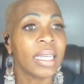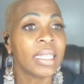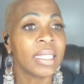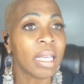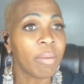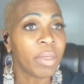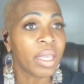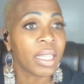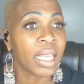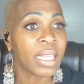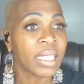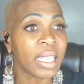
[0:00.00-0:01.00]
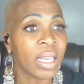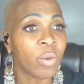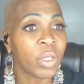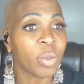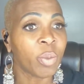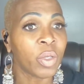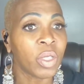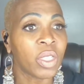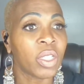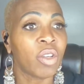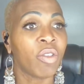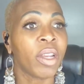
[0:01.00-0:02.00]
something they say which poses
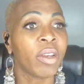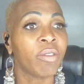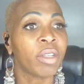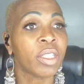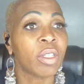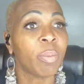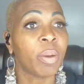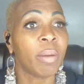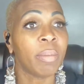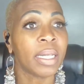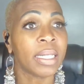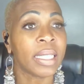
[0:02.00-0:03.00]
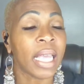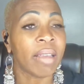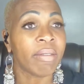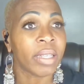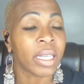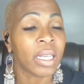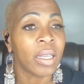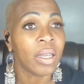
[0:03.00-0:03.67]
a greater risk to public safety.